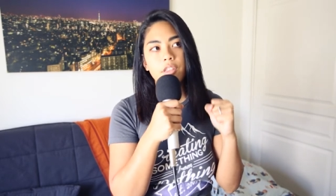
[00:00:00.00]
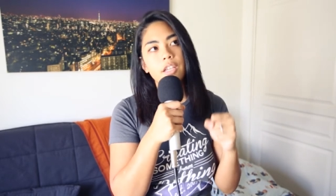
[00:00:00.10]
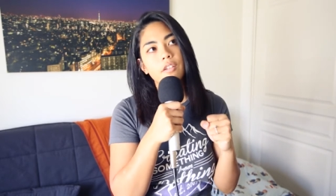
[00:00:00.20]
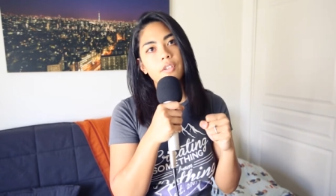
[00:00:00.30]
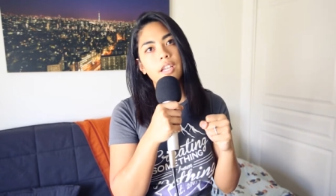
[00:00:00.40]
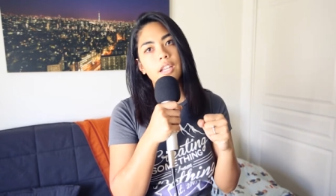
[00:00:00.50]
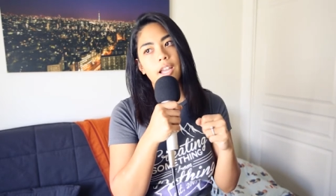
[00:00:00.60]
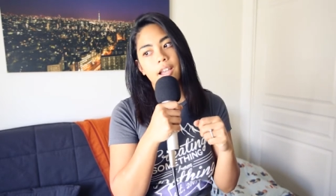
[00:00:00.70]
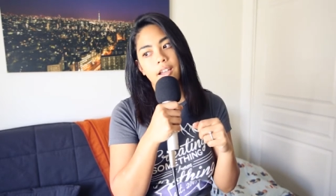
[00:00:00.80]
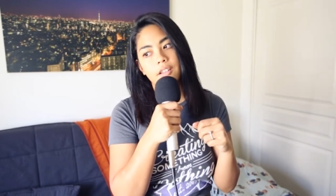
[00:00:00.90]
think of it
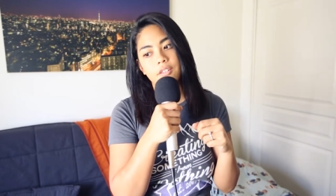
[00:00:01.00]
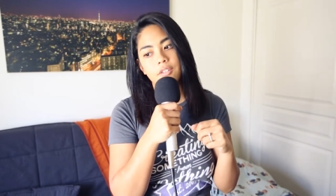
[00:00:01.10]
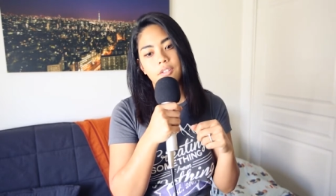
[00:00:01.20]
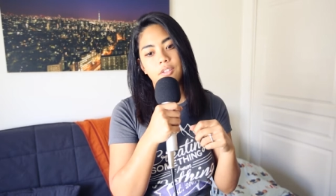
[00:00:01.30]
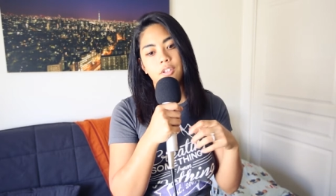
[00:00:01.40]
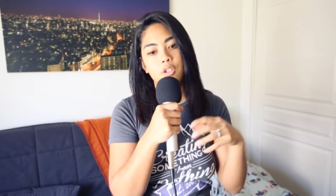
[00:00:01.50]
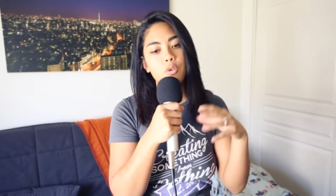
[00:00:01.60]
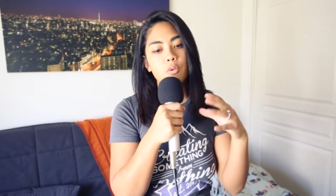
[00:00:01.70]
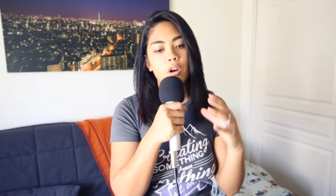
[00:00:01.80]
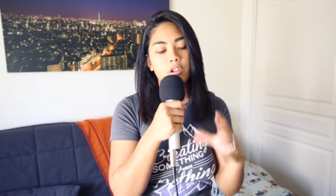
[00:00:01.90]
as
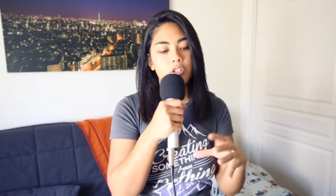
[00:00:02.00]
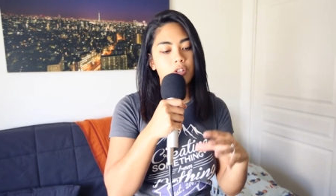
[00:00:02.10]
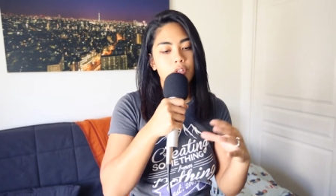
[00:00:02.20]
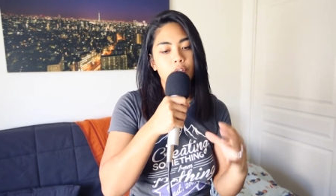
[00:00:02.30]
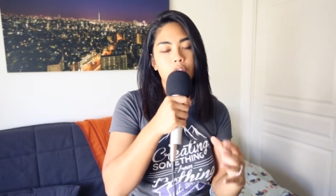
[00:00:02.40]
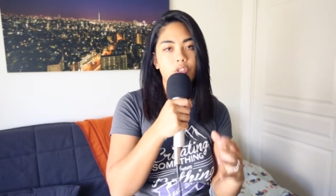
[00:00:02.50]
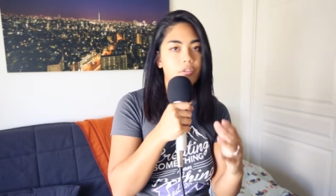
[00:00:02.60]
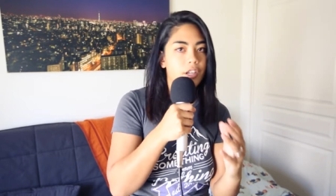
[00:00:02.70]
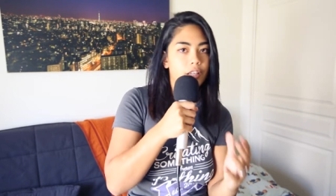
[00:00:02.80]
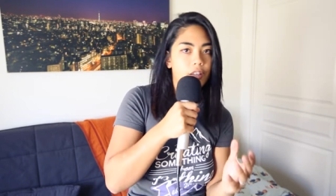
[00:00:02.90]
you are just
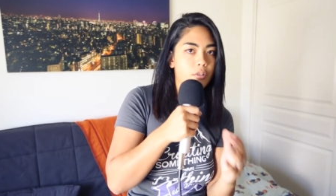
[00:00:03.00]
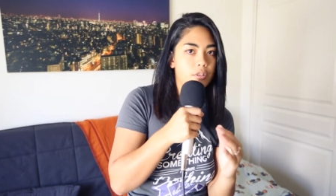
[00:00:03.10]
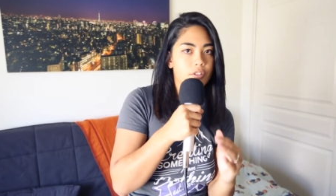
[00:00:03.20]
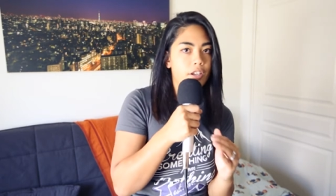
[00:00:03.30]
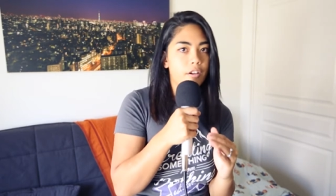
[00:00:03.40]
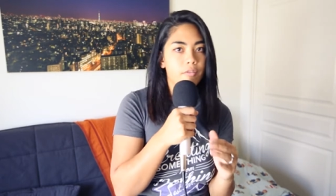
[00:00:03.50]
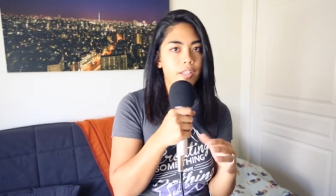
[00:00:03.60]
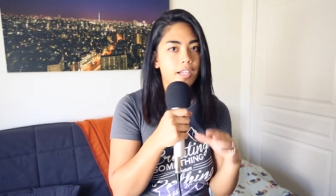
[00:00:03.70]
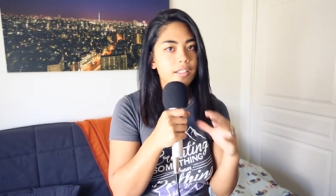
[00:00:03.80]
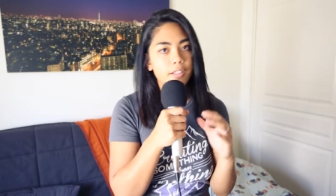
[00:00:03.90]
nurturing yourself
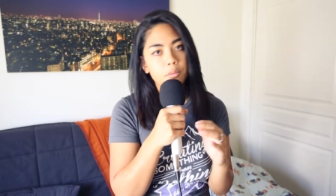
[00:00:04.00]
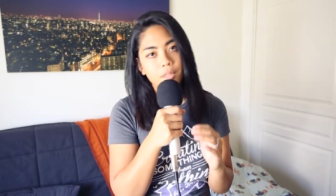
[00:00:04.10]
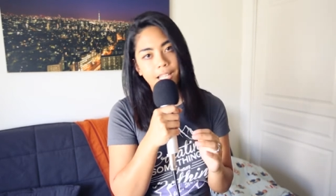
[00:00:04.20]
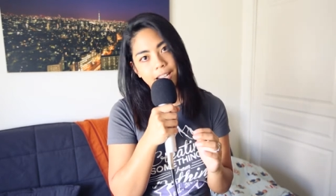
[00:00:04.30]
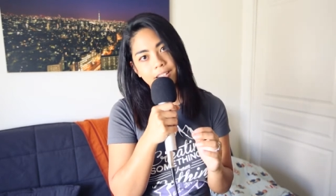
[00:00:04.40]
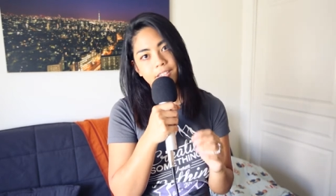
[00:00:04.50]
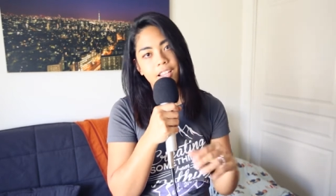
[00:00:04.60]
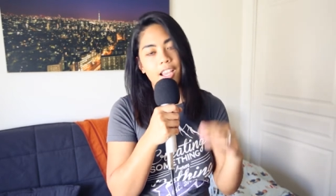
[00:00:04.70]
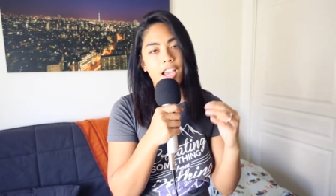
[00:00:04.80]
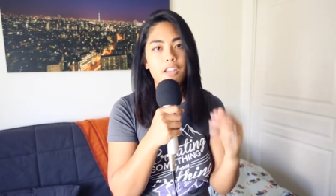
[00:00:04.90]
like a little plant,
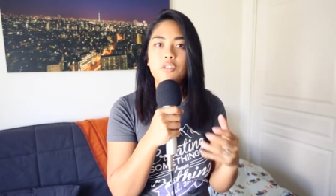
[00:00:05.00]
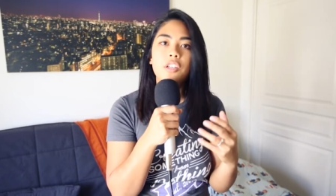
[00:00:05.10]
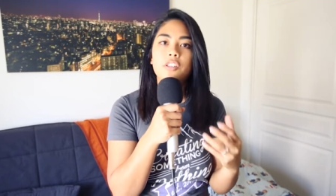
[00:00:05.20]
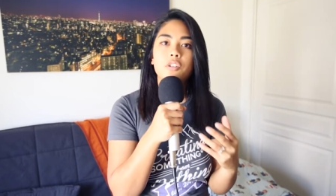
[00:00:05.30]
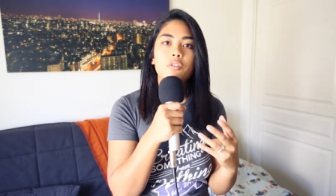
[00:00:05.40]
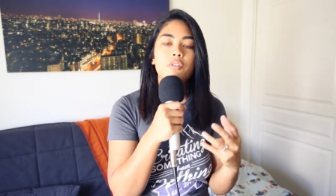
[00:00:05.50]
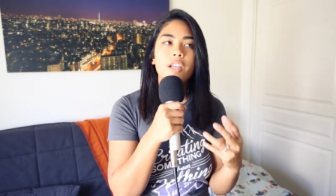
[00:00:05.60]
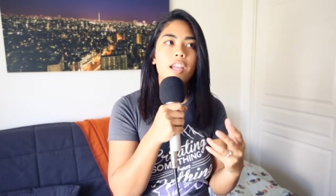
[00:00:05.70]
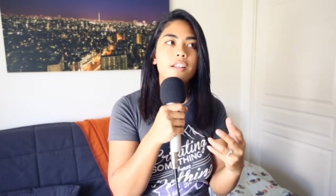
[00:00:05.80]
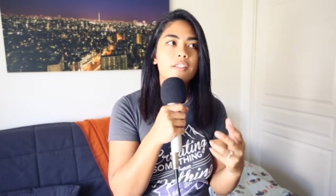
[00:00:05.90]
and you need to
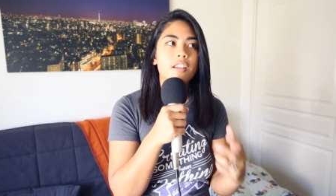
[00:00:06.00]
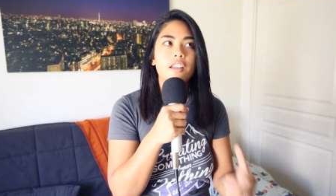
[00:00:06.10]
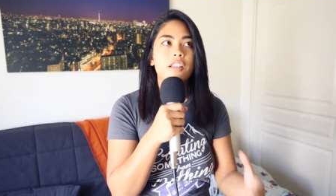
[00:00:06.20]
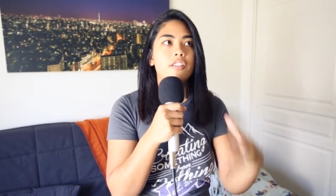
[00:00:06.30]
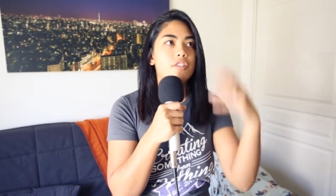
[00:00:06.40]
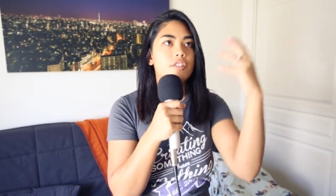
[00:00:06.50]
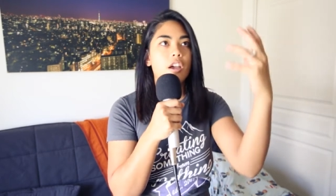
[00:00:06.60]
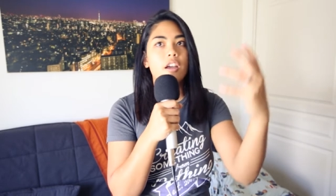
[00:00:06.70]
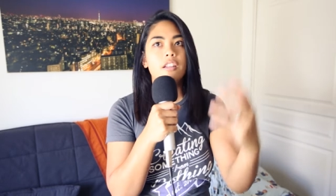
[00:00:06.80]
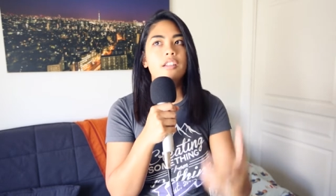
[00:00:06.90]
create the
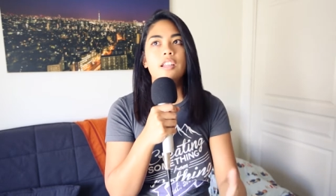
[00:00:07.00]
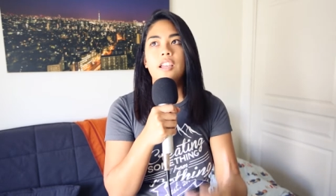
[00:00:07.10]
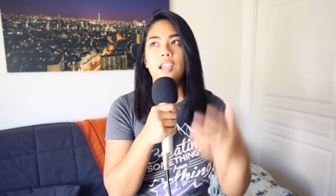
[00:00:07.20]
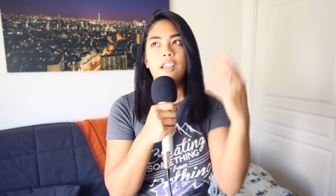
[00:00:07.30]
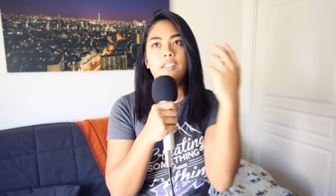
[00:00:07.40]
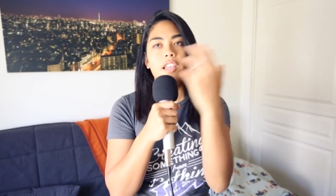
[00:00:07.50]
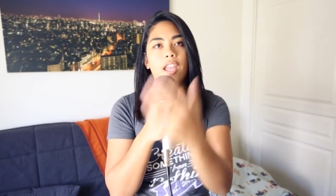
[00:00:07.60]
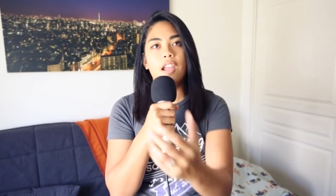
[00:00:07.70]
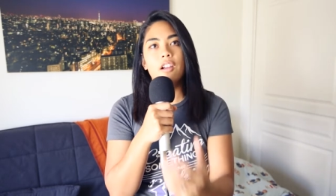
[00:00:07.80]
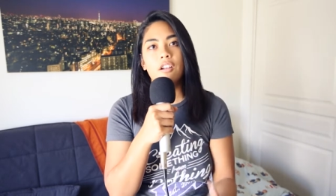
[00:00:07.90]
sun and the
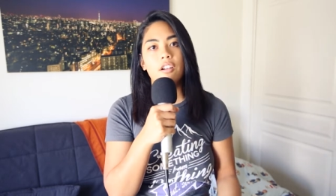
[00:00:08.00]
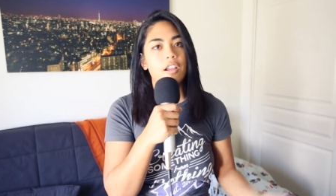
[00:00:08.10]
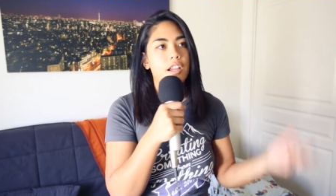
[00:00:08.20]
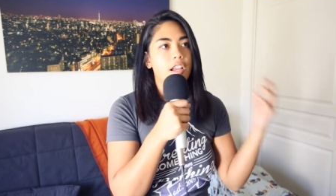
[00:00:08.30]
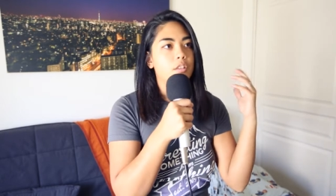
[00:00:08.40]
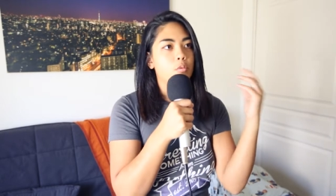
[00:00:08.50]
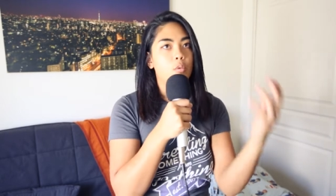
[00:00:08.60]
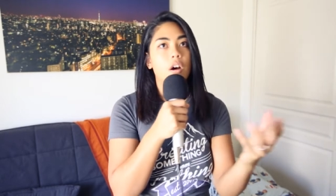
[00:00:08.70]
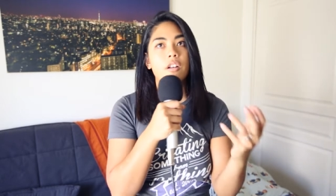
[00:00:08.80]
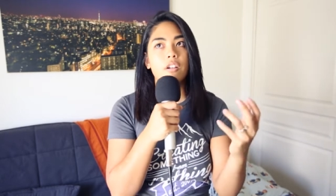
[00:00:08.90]
air and the
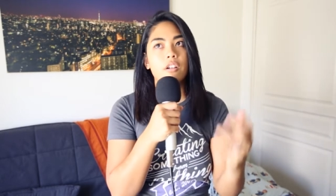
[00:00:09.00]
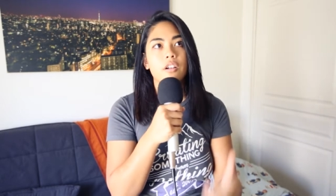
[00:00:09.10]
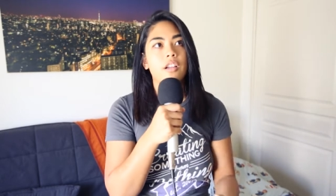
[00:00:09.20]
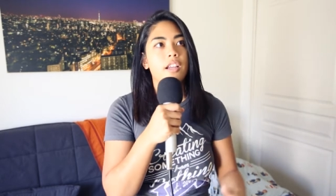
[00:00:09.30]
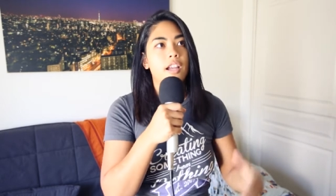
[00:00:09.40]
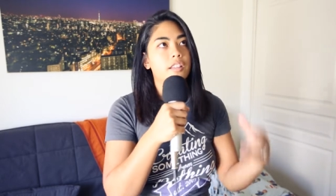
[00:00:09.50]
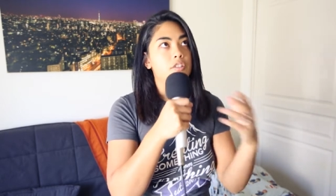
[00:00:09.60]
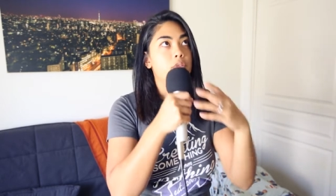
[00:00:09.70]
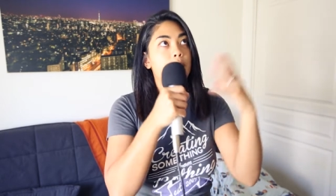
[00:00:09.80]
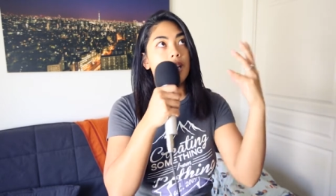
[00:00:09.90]
water and
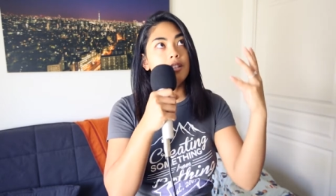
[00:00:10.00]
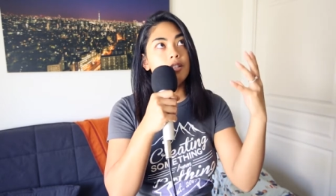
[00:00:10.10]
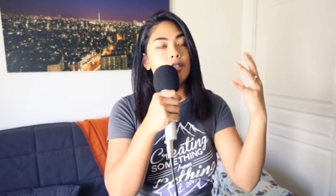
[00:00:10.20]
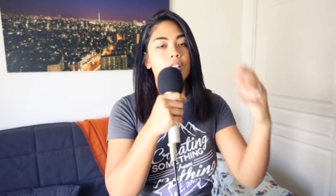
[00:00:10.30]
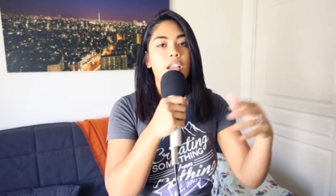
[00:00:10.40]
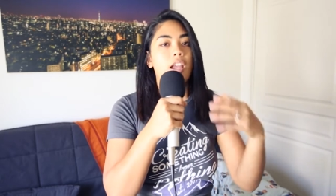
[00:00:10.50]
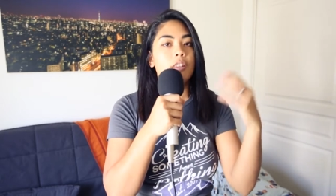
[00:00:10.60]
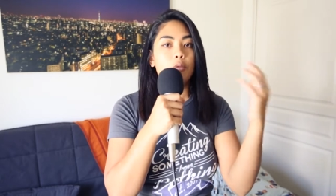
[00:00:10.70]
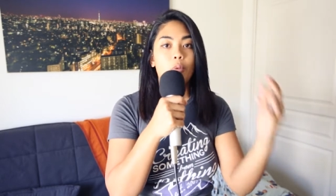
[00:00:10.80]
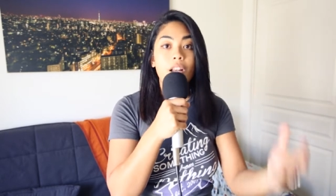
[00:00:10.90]
the space
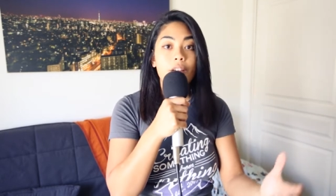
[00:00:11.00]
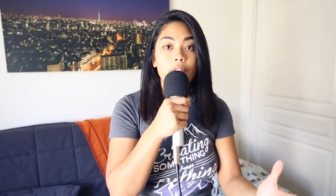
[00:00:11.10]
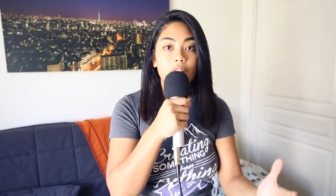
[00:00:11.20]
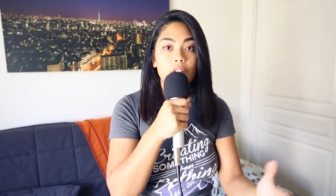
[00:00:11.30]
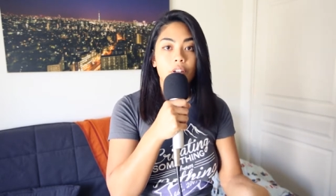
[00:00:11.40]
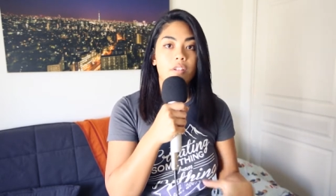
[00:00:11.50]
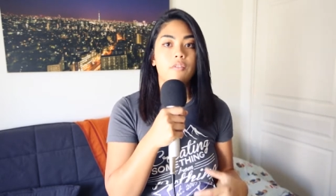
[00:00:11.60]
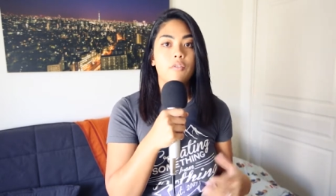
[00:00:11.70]
and the whatever